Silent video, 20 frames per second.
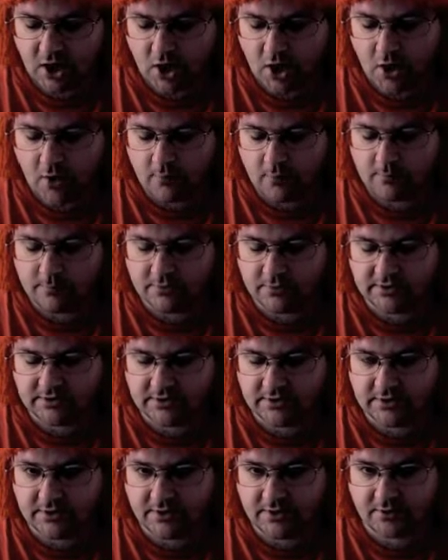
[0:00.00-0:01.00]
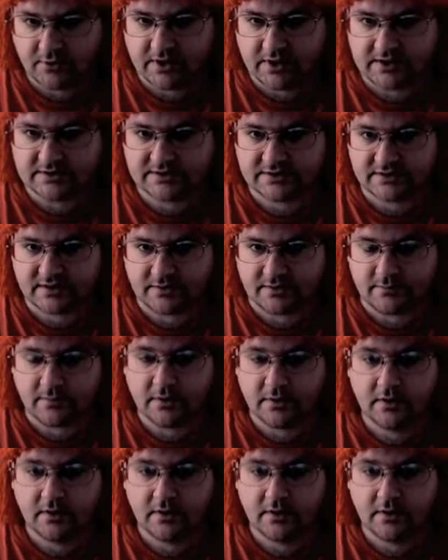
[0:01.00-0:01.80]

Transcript: obliterates them.